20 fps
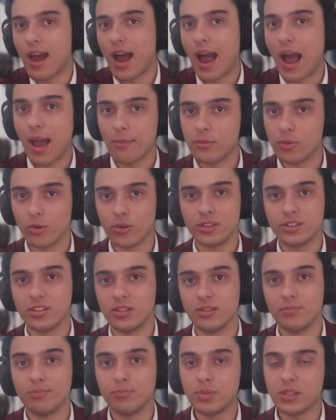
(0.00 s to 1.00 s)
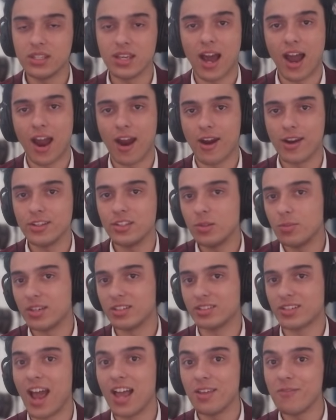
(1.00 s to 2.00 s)
I'm going to be hiring you
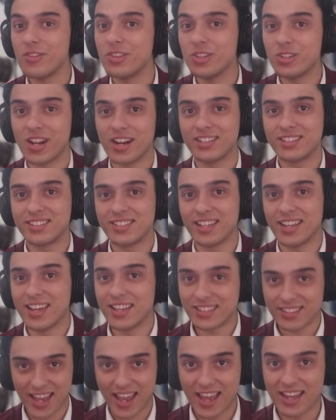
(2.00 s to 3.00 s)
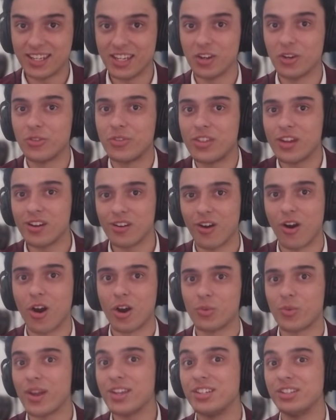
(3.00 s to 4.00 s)
because I live in the United States and here there are
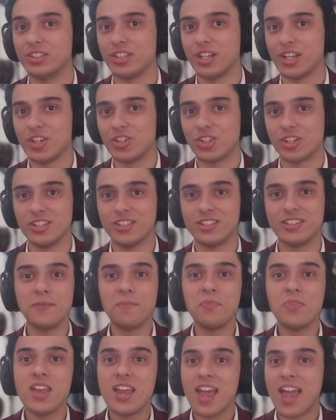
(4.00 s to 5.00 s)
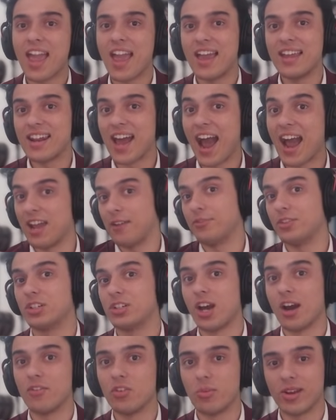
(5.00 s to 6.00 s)
regulations and I have to
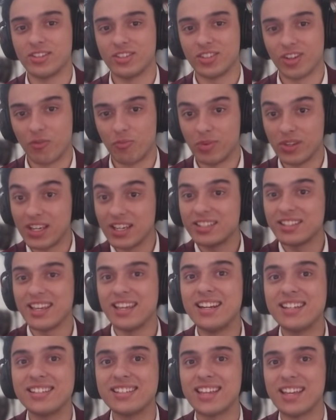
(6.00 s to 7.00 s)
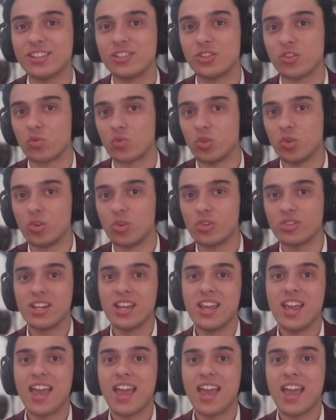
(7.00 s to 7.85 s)
cover myself because it is against the rules,